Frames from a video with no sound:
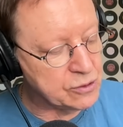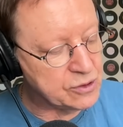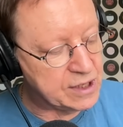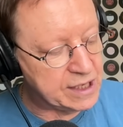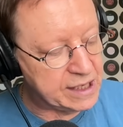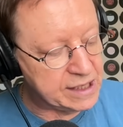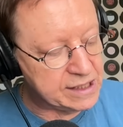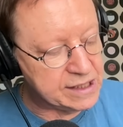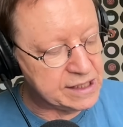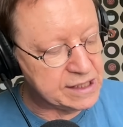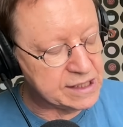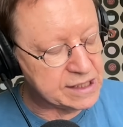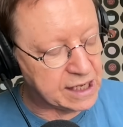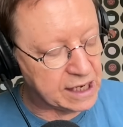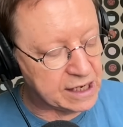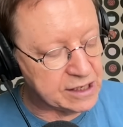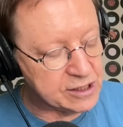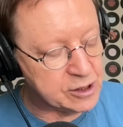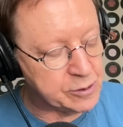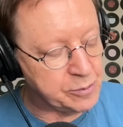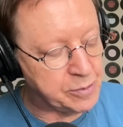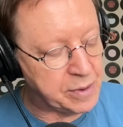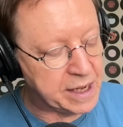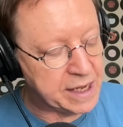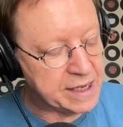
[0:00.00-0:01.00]
This is going
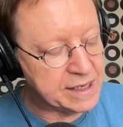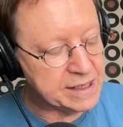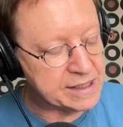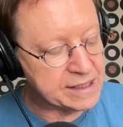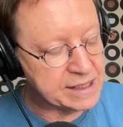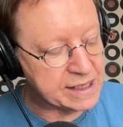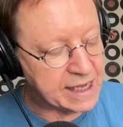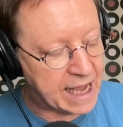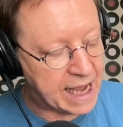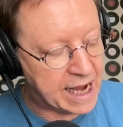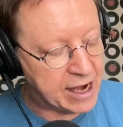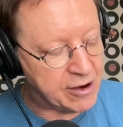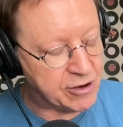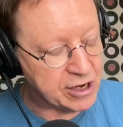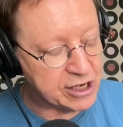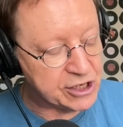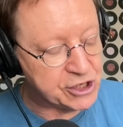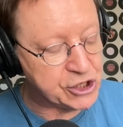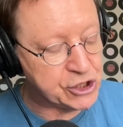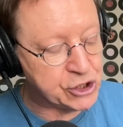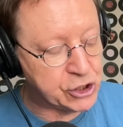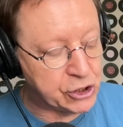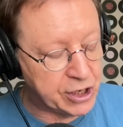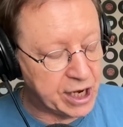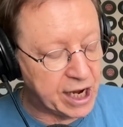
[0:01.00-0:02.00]
to be scary.
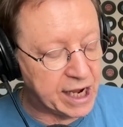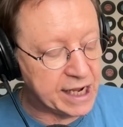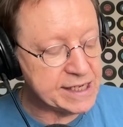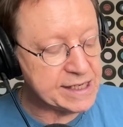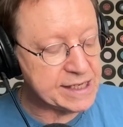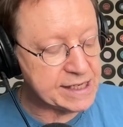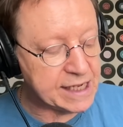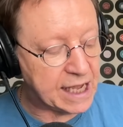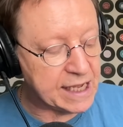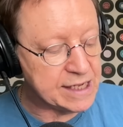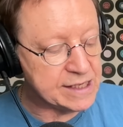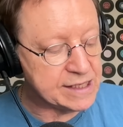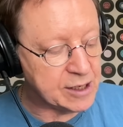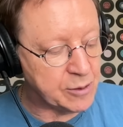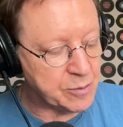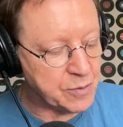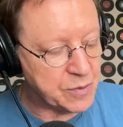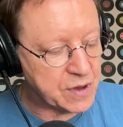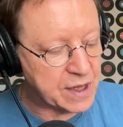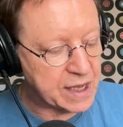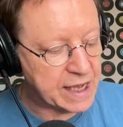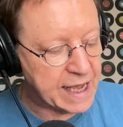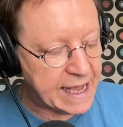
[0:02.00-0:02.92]
Should I say something?